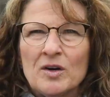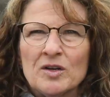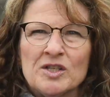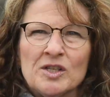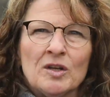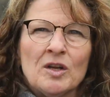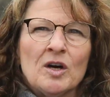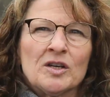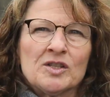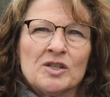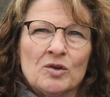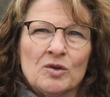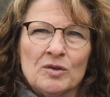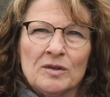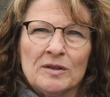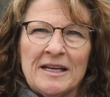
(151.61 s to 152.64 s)
are
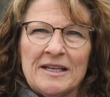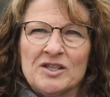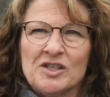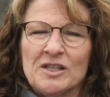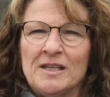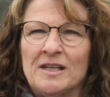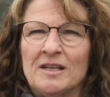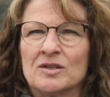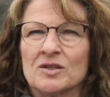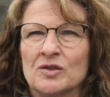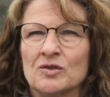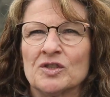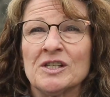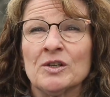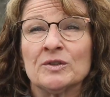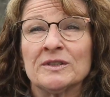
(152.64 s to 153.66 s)
geological engineers or
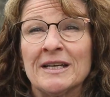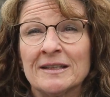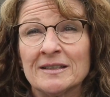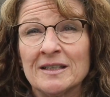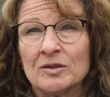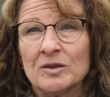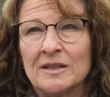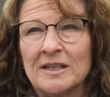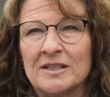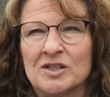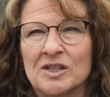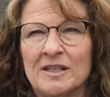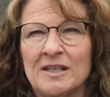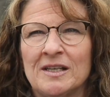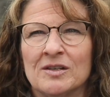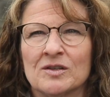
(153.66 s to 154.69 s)
geotechnical
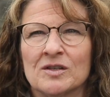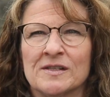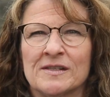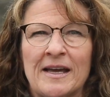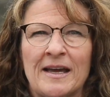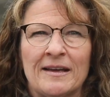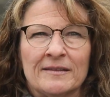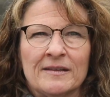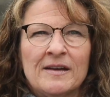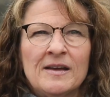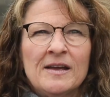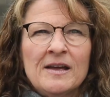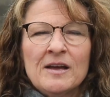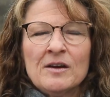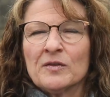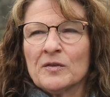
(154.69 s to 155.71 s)
engineers that
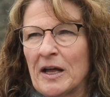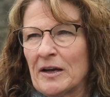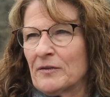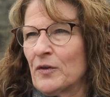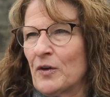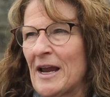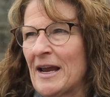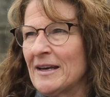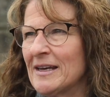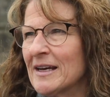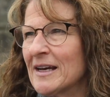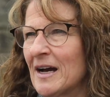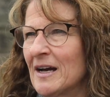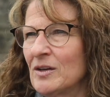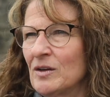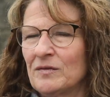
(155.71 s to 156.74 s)
like for any
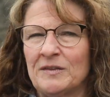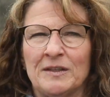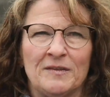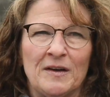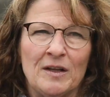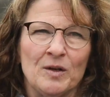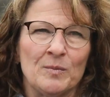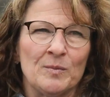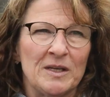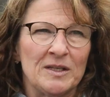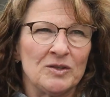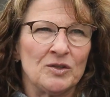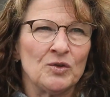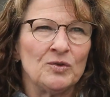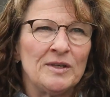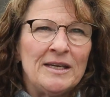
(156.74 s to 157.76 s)
kind of
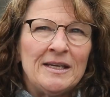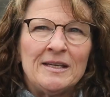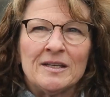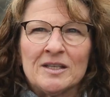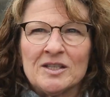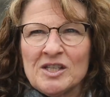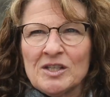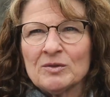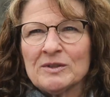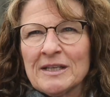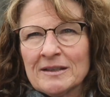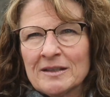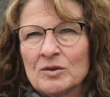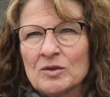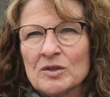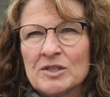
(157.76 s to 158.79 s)
development, you need a
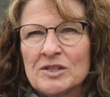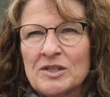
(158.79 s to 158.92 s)
geotechnical